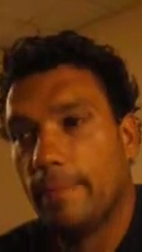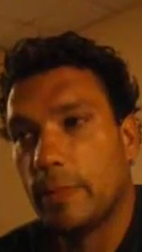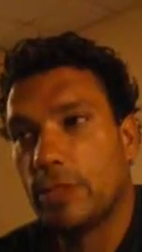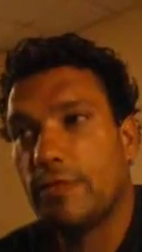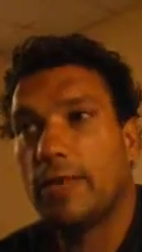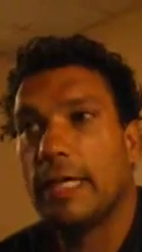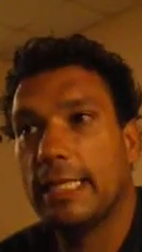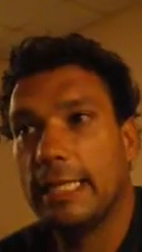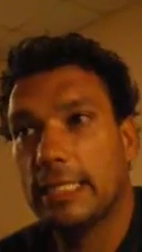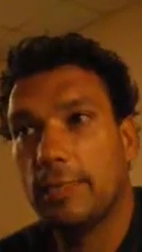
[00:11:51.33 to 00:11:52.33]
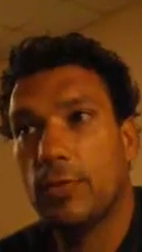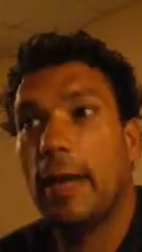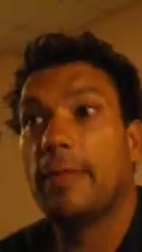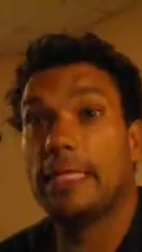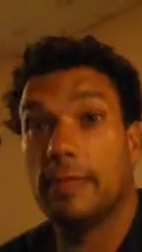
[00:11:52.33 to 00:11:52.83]
she finally ends up
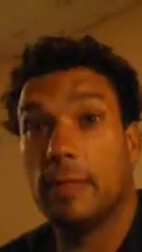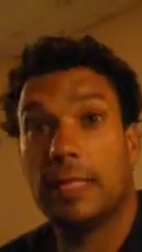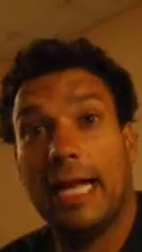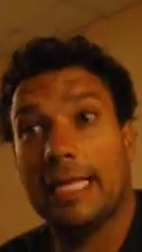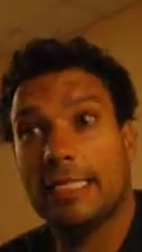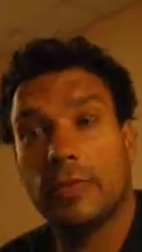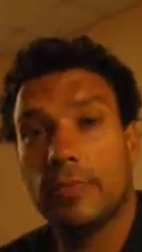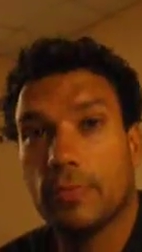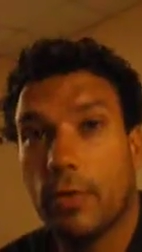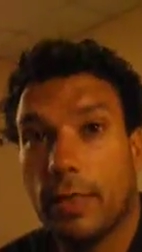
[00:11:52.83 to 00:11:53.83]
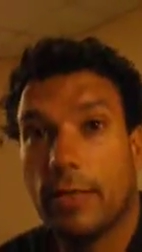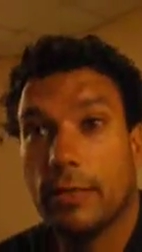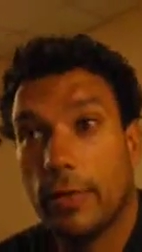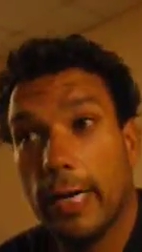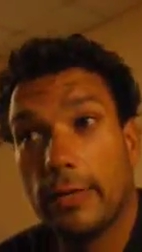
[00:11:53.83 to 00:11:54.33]
grabbing some glass that was broken on the
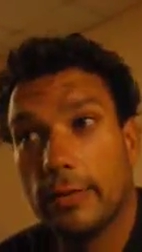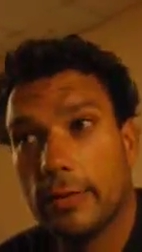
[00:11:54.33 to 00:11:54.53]
ground,